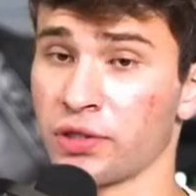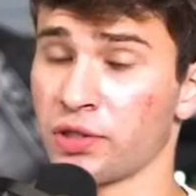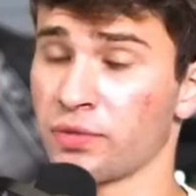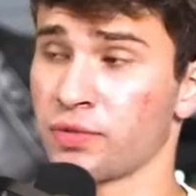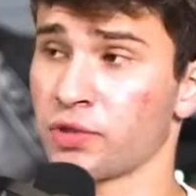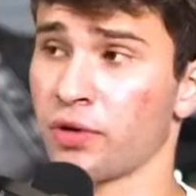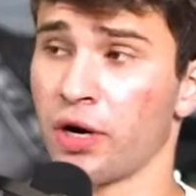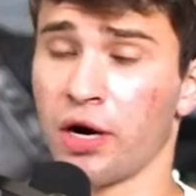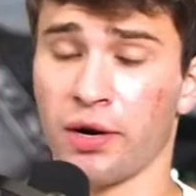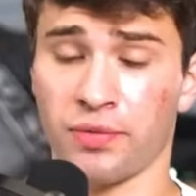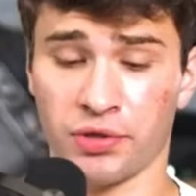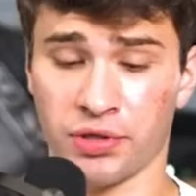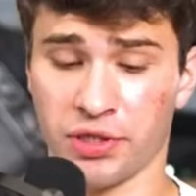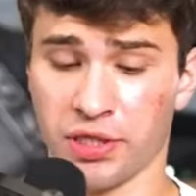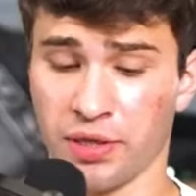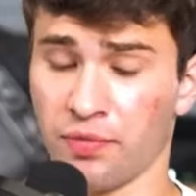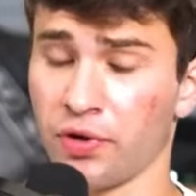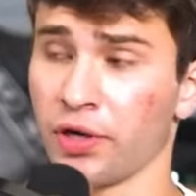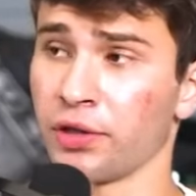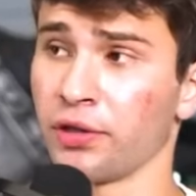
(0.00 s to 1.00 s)
the subscribers so,
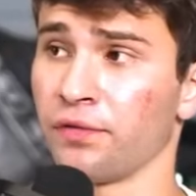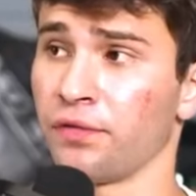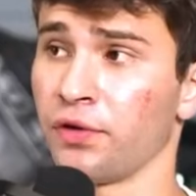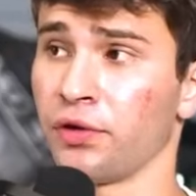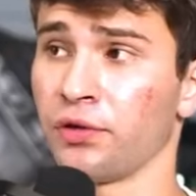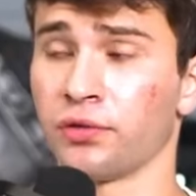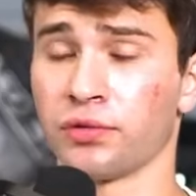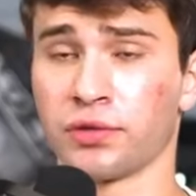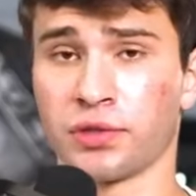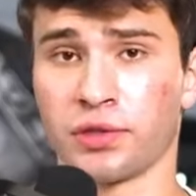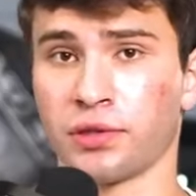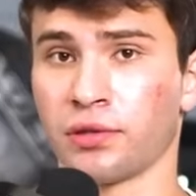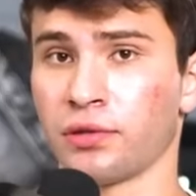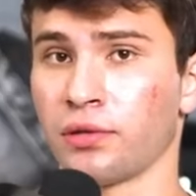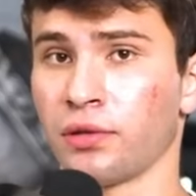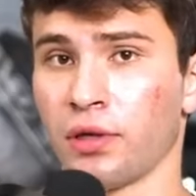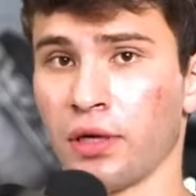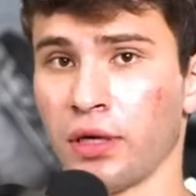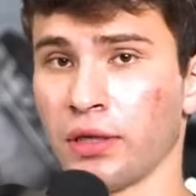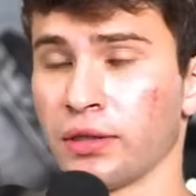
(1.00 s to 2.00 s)
they bring the views
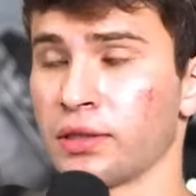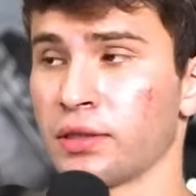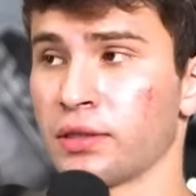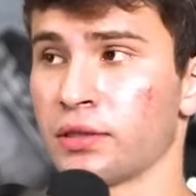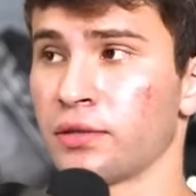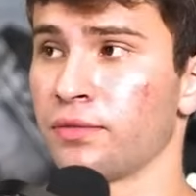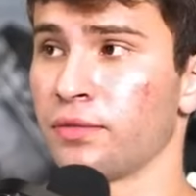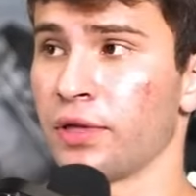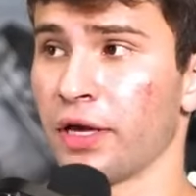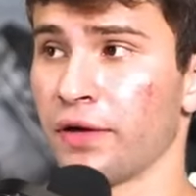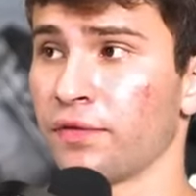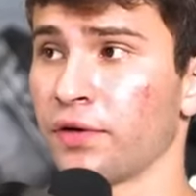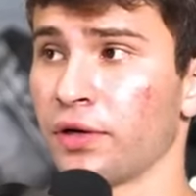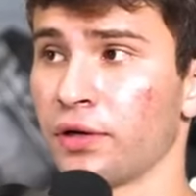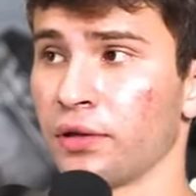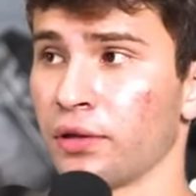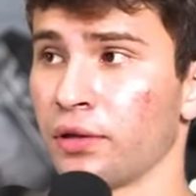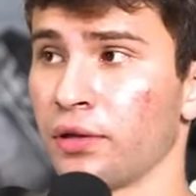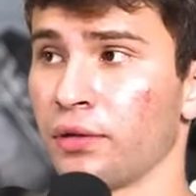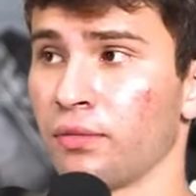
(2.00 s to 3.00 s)
yeah it's
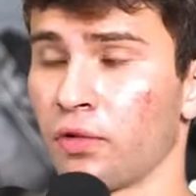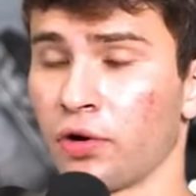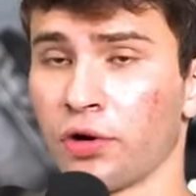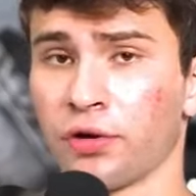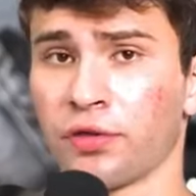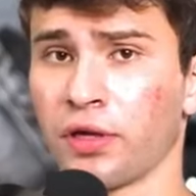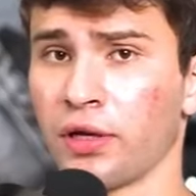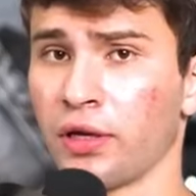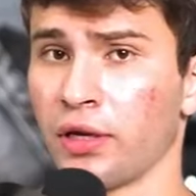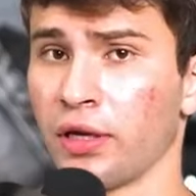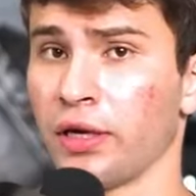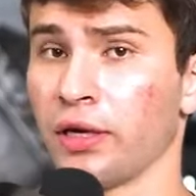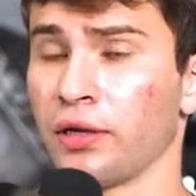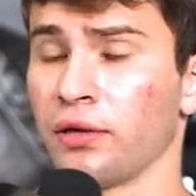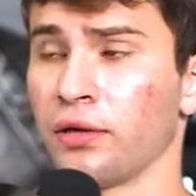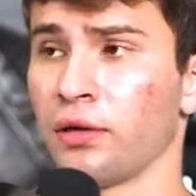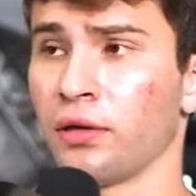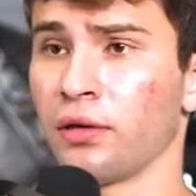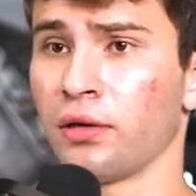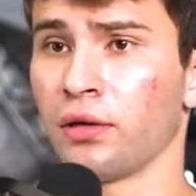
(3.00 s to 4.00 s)
definitely worth it
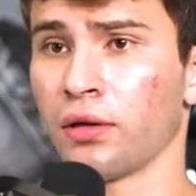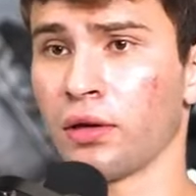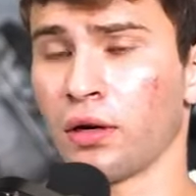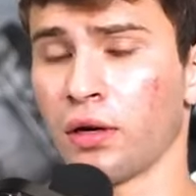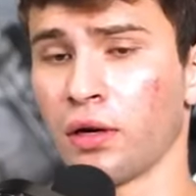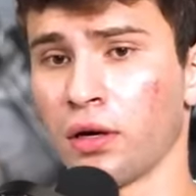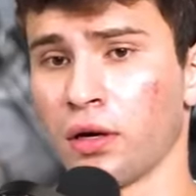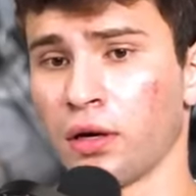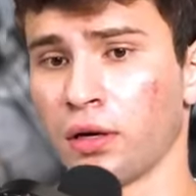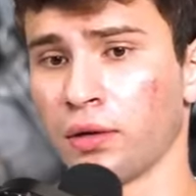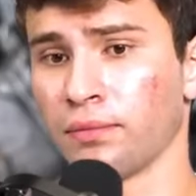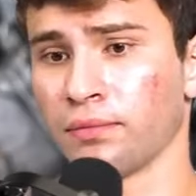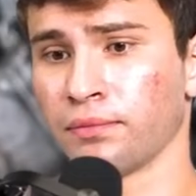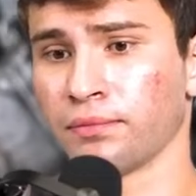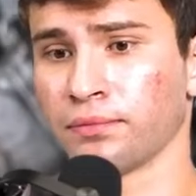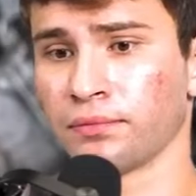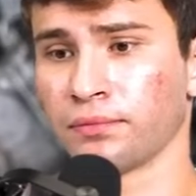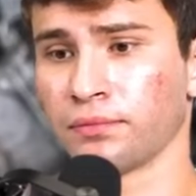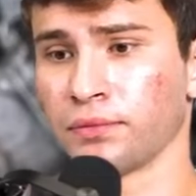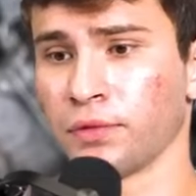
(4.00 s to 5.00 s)
and
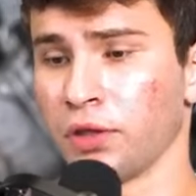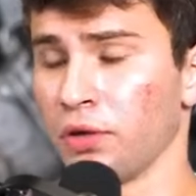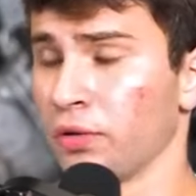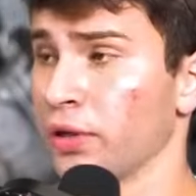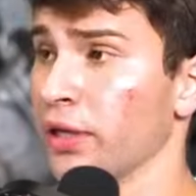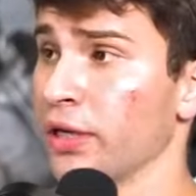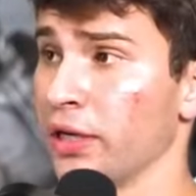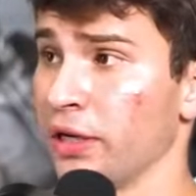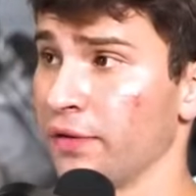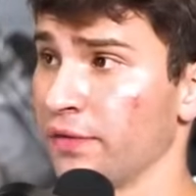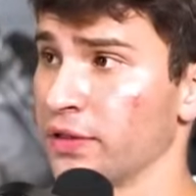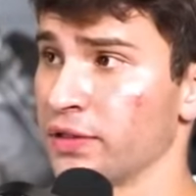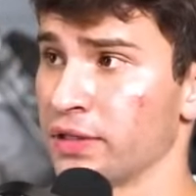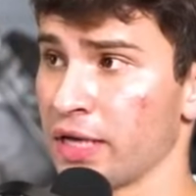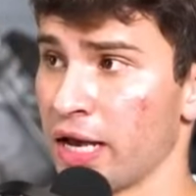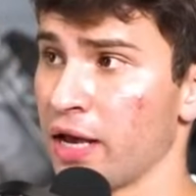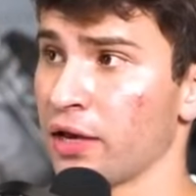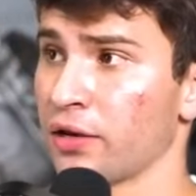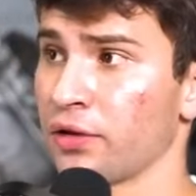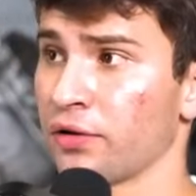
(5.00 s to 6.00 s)
um you can even
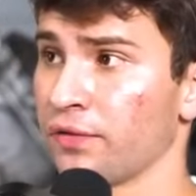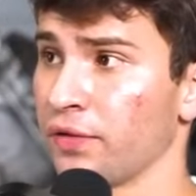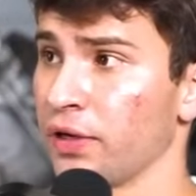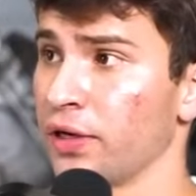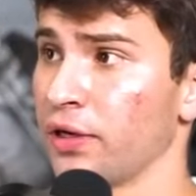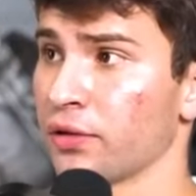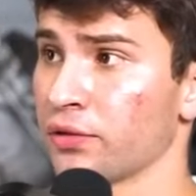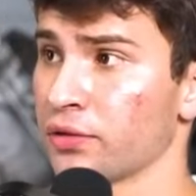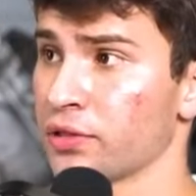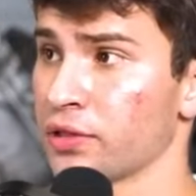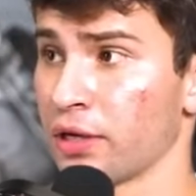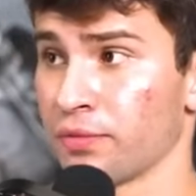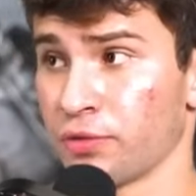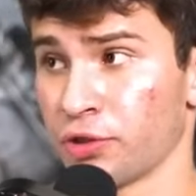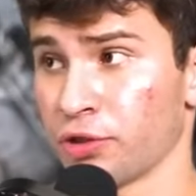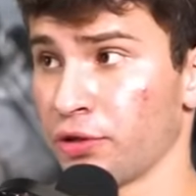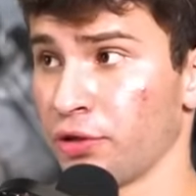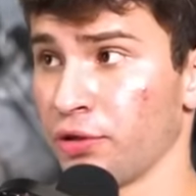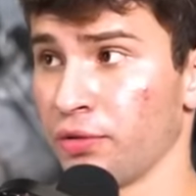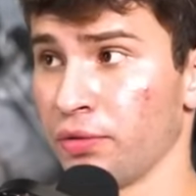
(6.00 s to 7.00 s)
tag your videos. I'm
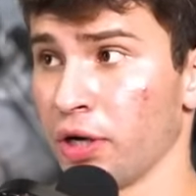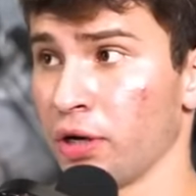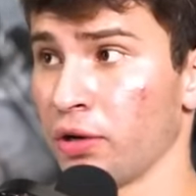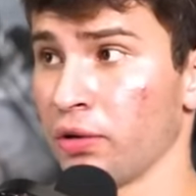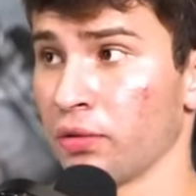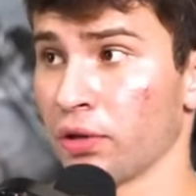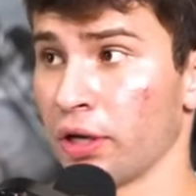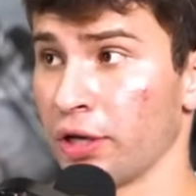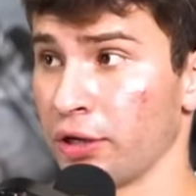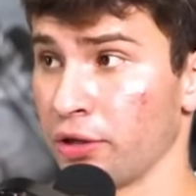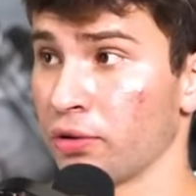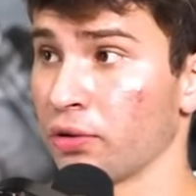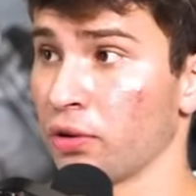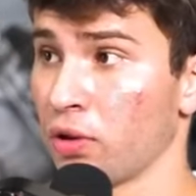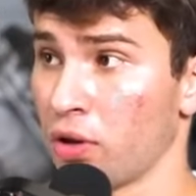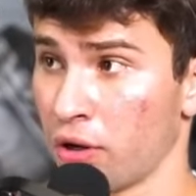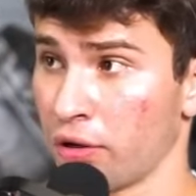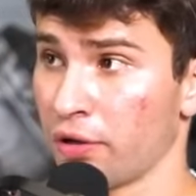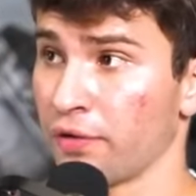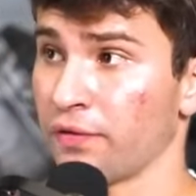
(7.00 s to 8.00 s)
sure you know, like yeah. your
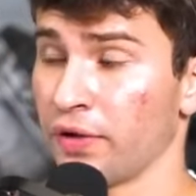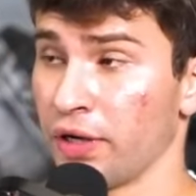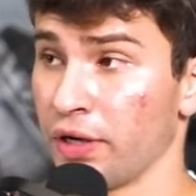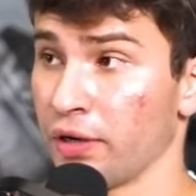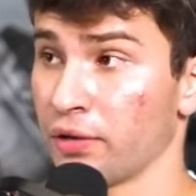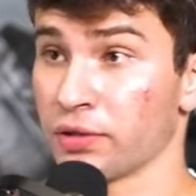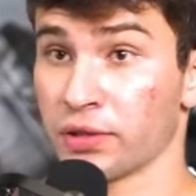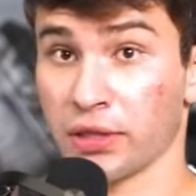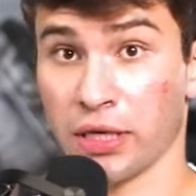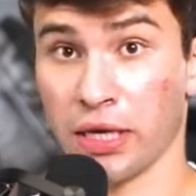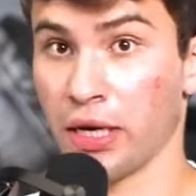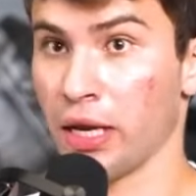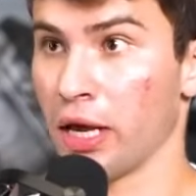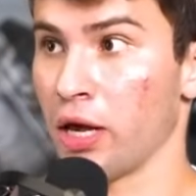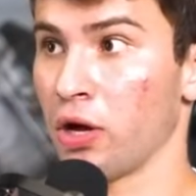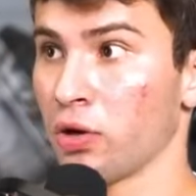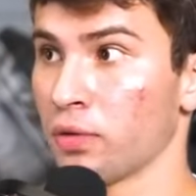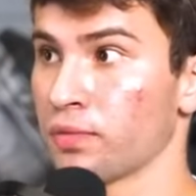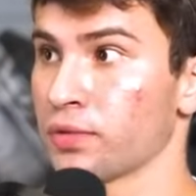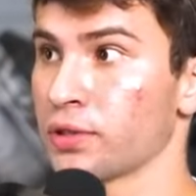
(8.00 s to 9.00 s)
longer videos, it
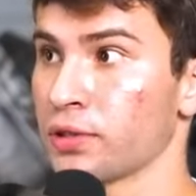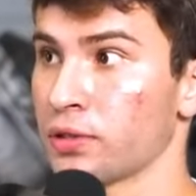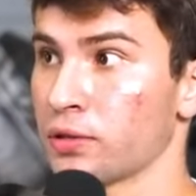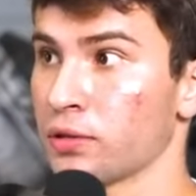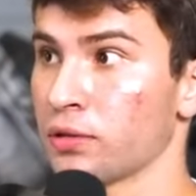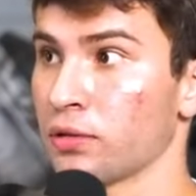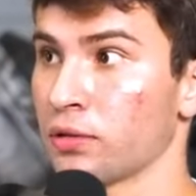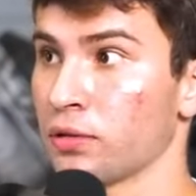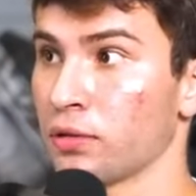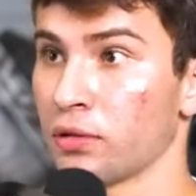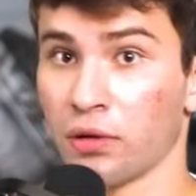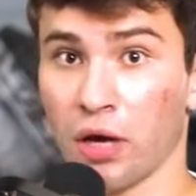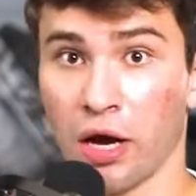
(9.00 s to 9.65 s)
helps. Yeah.